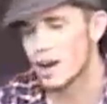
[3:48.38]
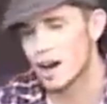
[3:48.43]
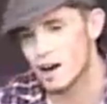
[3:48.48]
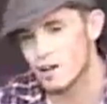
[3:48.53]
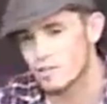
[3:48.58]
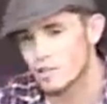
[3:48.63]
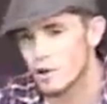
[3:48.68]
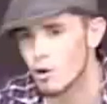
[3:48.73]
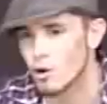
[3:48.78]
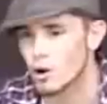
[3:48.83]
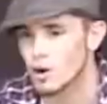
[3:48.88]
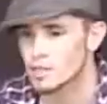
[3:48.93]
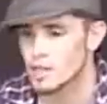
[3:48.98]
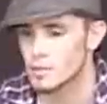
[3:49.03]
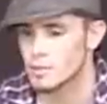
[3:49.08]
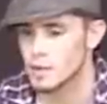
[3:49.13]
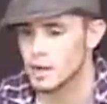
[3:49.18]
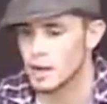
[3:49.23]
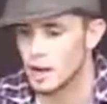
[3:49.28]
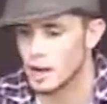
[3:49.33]
yeah, of course.
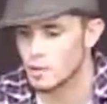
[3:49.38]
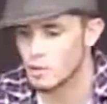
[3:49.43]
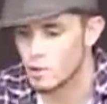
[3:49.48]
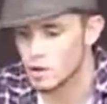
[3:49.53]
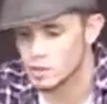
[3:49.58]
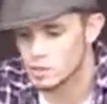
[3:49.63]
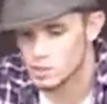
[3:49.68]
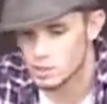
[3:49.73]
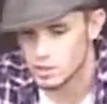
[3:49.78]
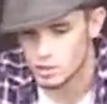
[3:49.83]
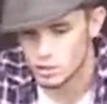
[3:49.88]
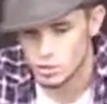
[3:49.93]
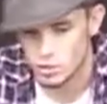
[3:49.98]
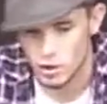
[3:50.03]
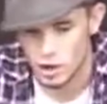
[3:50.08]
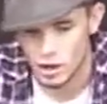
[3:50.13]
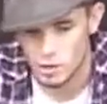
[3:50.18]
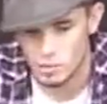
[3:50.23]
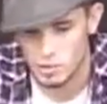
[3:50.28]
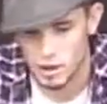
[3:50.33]
I mean, I want
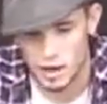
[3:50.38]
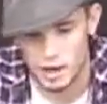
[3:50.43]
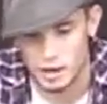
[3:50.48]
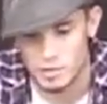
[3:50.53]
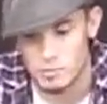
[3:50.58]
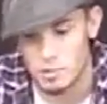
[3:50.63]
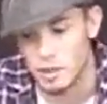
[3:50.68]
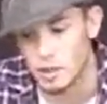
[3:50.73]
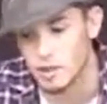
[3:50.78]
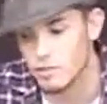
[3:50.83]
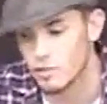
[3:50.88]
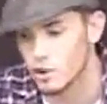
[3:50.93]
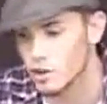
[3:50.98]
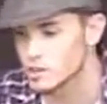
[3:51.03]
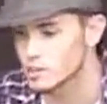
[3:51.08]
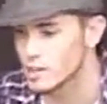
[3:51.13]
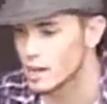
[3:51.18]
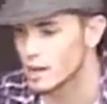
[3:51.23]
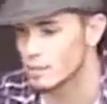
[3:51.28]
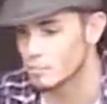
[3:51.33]
to kind of be the
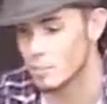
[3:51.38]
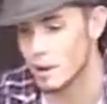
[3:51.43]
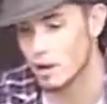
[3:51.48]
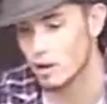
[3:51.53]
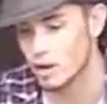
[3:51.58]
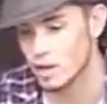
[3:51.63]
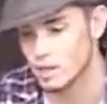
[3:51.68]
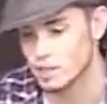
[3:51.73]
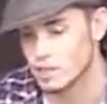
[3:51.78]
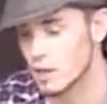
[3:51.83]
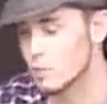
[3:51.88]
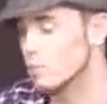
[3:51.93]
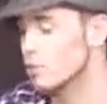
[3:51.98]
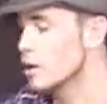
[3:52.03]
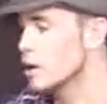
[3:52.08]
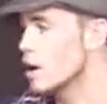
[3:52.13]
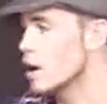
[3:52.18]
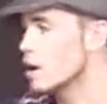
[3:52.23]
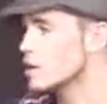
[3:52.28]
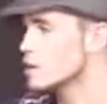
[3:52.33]
first like male
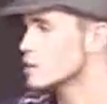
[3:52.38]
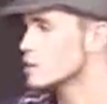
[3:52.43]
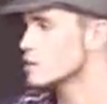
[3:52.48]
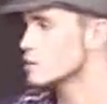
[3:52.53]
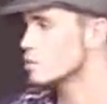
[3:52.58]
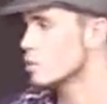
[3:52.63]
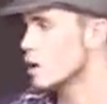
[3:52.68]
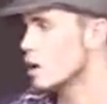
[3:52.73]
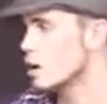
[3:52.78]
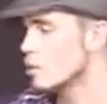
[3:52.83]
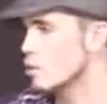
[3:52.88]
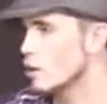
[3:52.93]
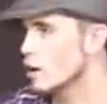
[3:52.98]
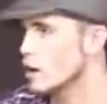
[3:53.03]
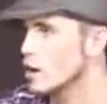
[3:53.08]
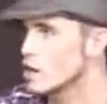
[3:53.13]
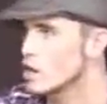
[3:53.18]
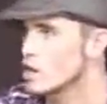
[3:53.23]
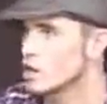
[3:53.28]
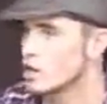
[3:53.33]
contemporary artist as well,
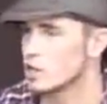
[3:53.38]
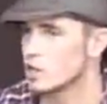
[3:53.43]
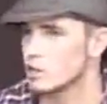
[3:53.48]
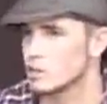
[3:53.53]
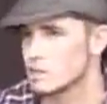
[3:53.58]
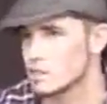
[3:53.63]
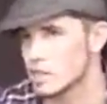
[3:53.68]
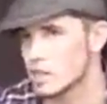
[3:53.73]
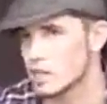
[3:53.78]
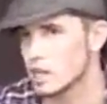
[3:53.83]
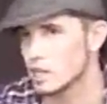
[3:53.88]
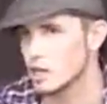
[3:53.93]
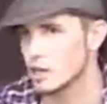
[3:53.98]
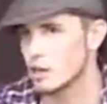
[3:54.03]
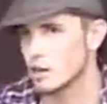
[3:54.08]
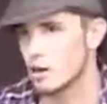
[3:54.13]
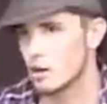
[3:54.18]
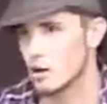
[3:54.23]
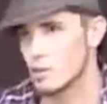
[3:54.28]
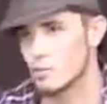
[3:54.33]
where you see, you
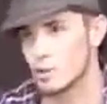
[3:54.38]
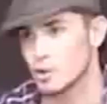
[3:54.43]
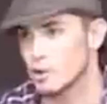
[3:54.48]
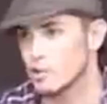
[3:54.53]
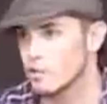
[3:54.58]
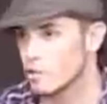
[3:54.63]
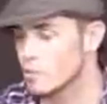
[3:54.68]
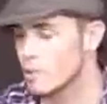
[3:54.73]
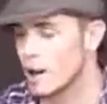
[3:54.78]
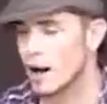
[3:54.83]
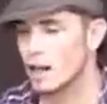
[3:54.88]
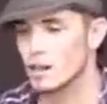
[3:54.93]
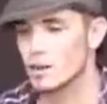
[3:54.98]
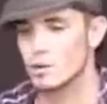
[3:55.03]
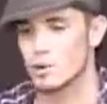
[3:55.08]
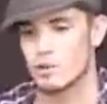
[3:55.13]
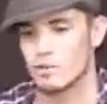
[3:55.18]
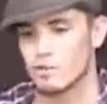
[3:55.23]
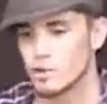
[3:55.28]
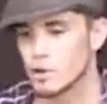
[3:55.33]
know, a beautiful
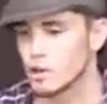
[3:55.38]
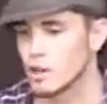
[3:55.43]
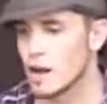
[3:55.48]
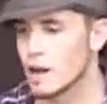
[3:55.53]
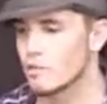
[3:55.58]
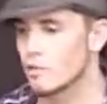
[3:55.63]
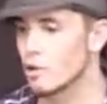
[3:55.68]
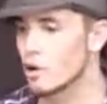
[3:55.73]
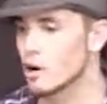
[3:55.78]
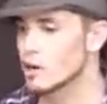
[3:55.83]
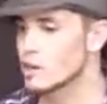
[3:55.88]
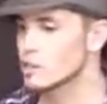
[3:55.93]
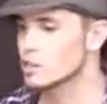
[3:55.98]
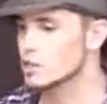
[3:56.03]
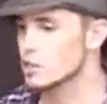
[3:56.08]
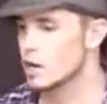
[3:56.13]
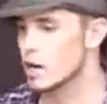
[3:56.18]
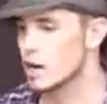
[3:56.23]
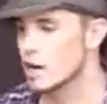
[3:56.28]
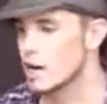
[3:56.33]
ballad with a full live
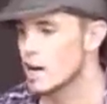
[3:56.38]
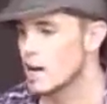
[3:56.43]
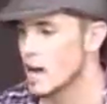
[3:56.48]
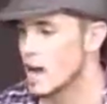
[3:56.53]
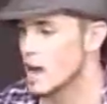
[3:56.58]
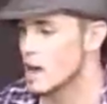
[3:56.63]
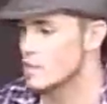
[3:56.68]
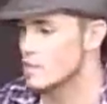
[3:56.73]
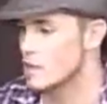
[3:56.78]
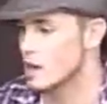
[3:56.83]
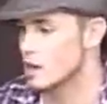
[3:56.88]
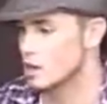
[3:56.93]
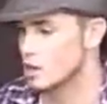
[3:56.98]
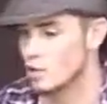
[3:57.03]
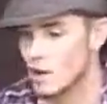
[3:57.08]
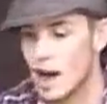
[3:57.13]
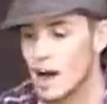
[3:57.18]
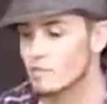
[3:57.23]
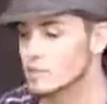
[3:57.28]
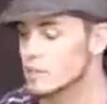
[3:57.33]
orchestra, and then
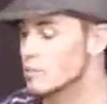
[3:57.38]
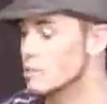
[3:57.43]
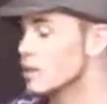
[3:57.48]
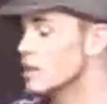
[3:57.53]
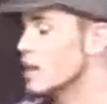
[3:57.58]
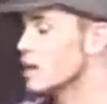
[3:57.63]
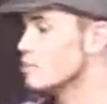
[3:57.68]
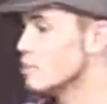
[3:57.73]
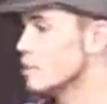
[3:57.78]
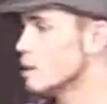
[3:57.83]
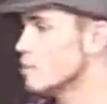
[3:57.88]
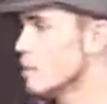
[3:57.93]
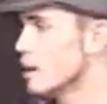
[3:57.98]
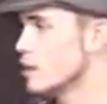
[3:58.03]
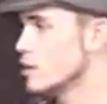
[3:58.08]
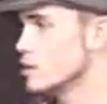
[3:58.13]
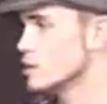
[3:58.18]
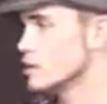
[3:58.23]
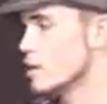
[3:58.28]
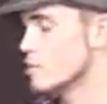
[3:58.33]
you have somebody like Mia
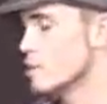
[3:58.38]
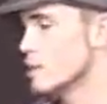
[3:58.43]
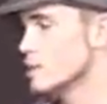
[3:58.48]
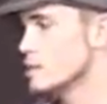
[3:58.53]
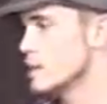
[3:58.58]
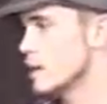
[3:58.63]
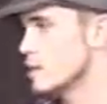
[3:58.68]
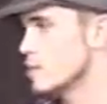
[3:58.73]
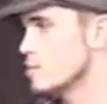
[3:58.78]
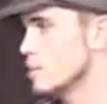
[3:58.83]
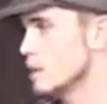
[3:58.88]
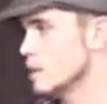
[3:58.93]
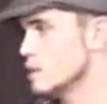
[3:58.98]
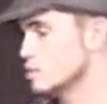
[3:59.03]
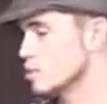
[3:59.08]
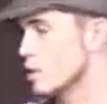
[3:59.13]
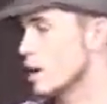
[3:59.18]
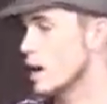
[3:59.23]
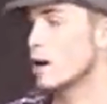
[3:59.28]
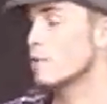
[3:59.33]
Michaels come in and set the
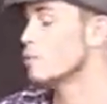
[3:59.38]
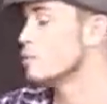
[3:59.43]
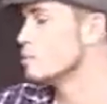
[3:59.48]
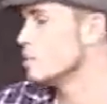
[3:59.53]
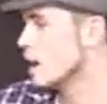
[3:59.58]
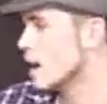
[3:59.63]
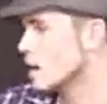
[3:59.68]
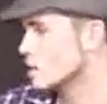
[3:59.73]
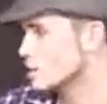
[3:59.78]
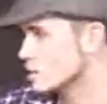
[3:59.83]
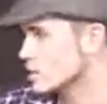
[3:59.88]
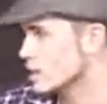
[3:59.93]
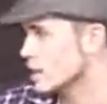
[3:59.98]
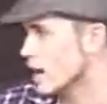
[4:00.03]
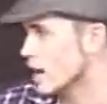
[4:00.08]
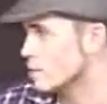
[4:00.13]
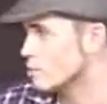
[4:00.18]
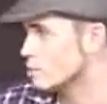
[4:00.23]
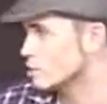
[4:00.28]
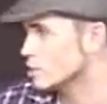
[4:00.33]
piece, where I would be actually
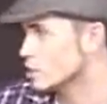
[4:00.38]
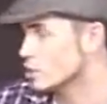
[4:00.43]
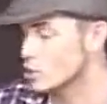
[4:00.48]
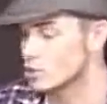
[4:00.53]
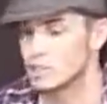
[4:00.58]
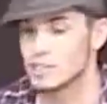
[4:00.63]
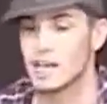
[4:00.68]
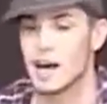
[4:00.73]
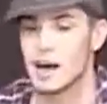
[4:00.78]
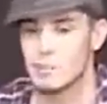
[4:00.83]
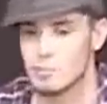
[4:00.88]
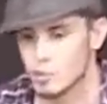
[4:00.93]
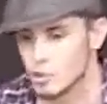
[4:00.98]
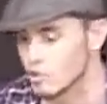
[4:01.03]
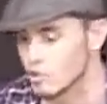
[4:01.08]
able to use that